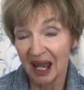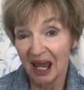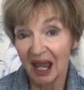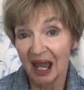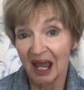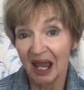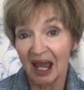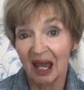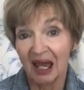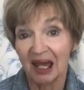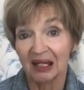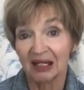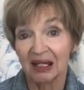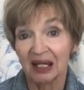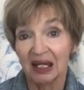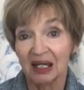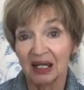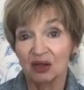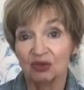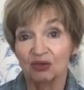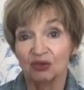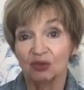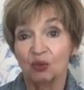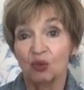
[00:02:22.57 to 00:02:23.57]
And
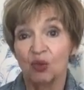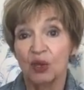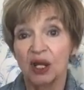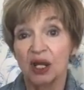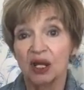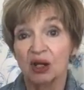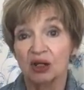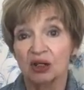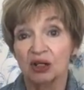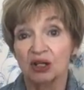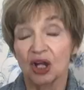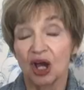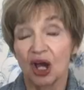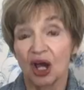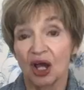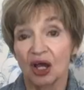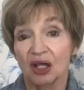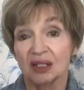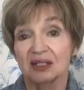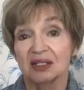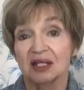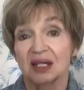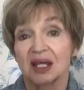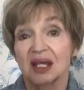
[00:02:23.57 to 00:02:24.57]
if we are
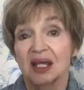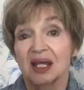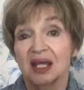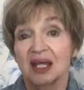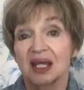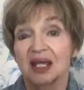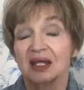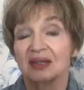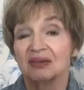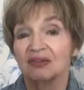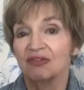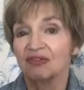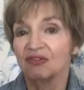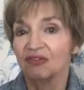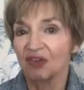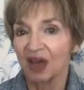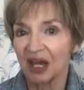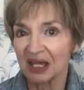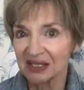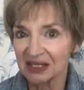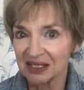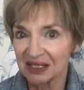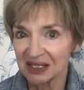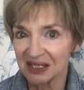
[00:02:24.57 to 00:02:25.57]
not
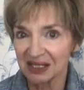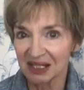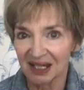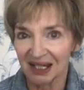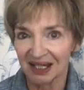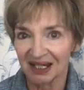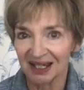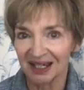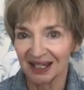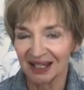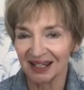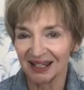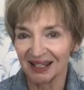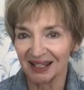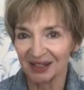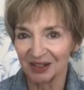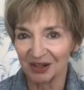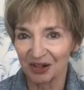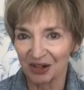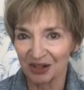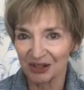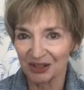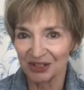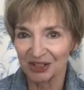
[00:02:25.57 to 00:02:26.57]
investing in
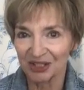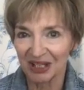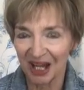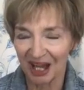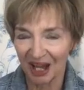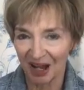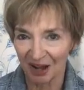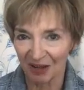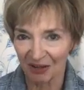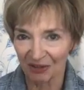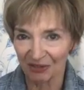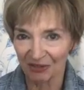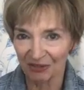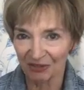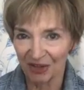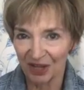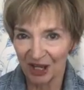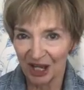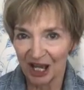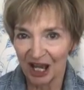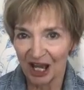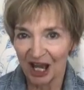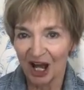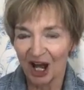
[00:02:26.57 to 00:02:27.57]
ourselves,
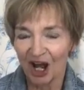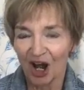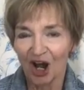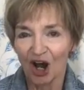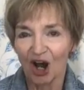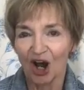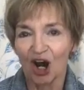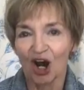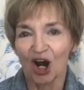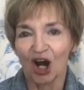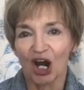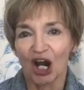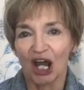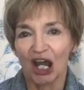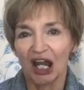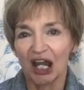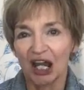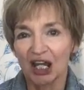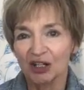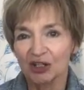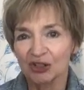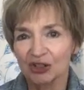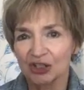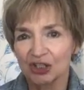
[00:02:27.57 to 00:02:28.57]
our
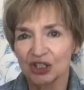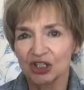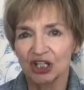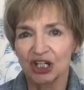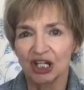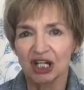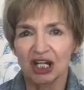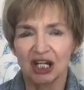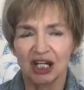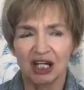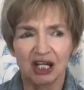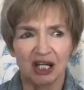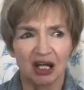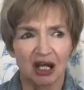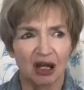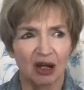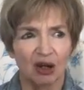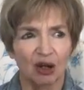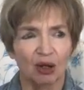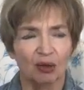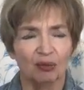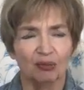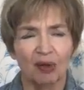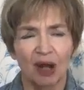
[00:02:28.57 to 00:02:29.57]
energy,
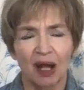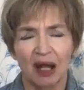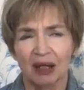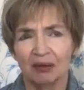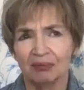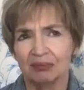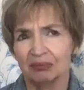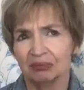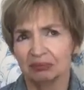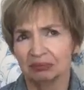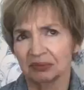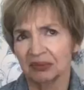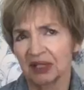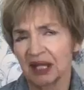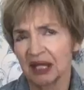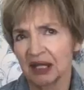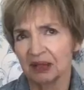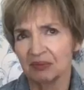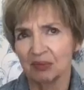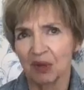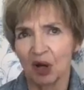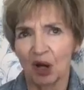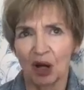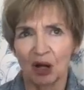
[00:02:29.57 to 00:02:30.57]
my late
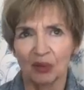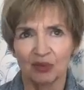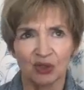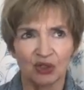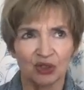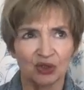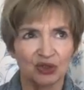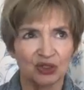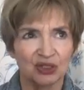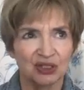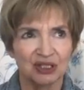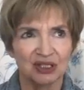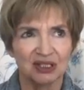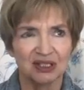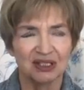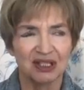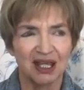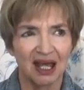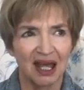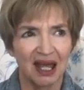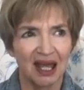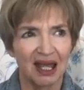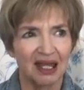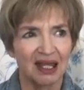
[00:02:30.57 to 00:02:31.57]
mom used to
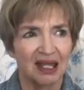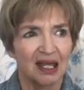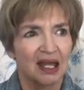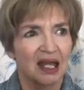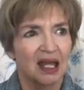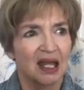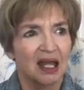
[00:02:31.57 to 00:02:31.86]
say,